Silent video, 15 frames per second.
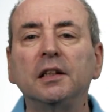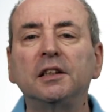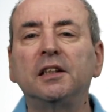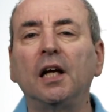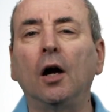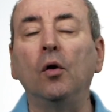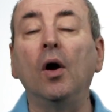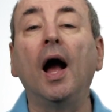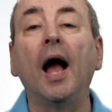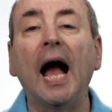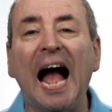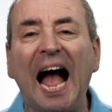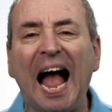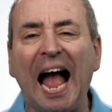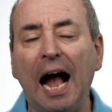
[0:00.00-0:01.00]
So,
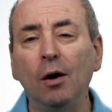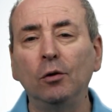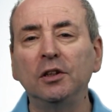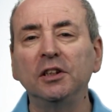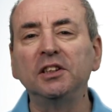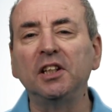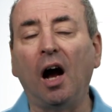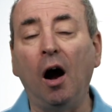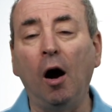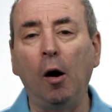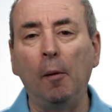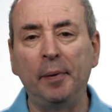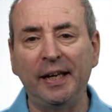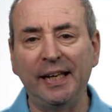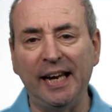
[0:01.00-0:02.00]
how does
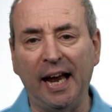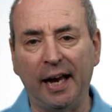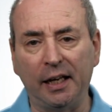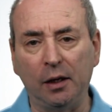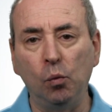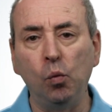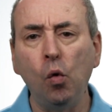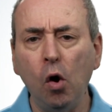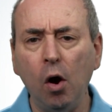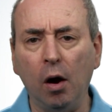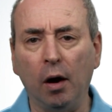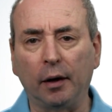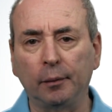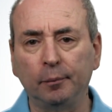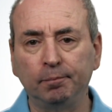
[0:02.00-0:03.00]
RPA
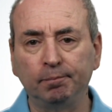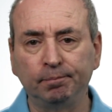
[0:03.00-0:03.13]
work?